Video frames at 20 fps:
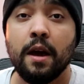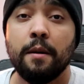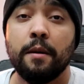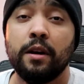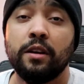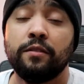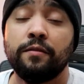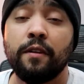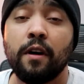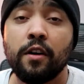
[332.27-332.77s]

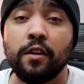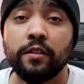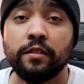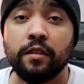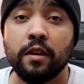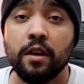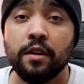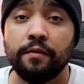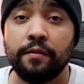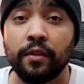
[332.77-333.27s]
But as far
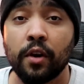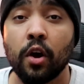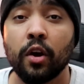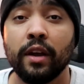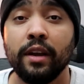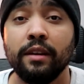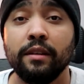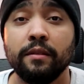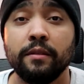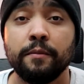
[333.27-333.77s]
as
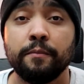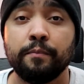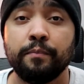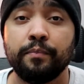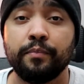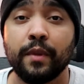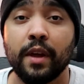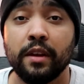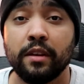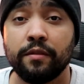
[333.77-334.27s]
vlogging
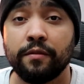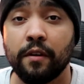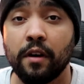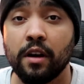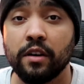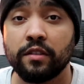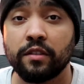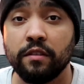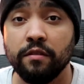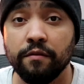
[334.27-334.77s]
and as
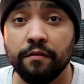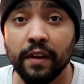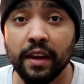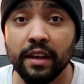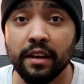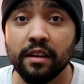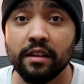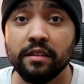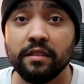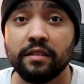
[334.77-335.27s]
far as
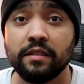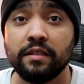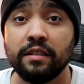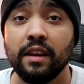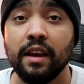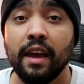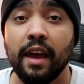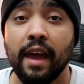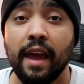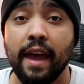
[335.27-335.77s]
convenience
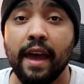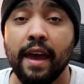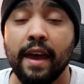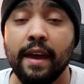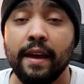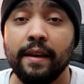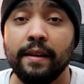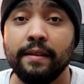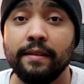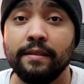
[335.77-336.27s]

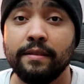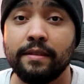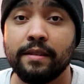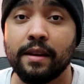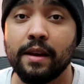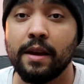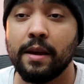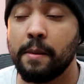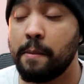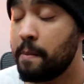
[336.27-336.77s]
and
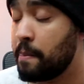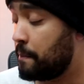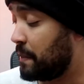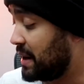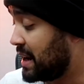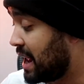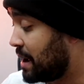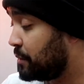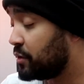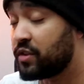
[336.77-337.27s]

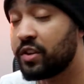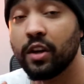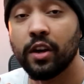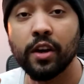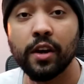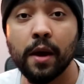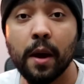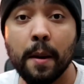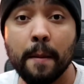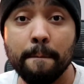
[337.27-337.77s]
being able
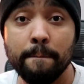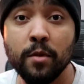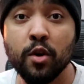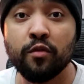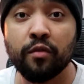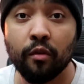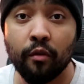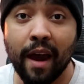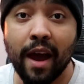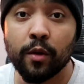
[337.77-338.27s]
to
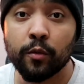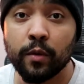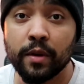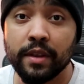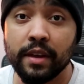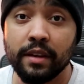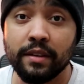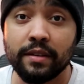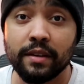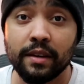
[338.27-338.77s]
move around with
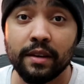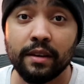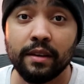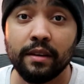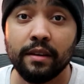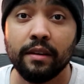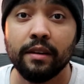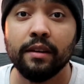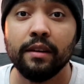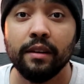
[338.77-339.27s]
it,
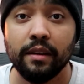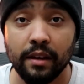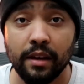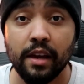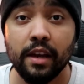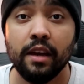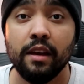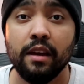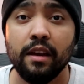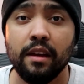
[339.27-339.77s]

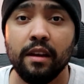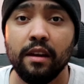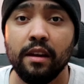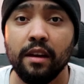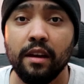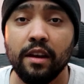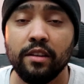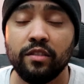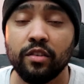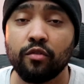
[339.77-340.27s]

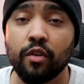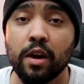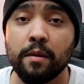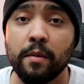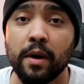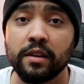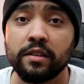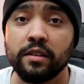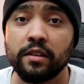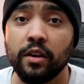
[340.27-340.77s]
it's a great
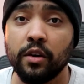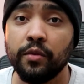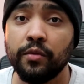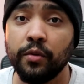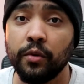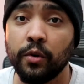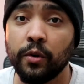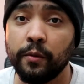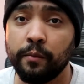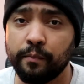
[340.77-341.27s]
mic to go
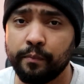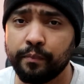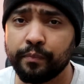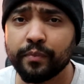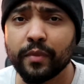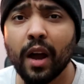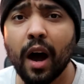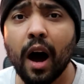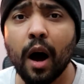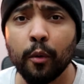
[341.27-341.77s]
for.
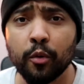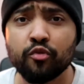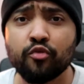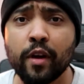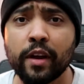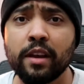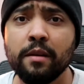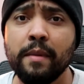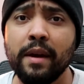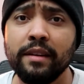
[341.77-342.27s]
I would
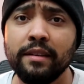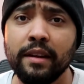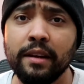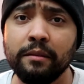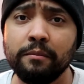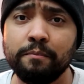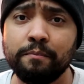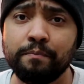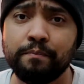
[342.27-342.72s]
recommend it.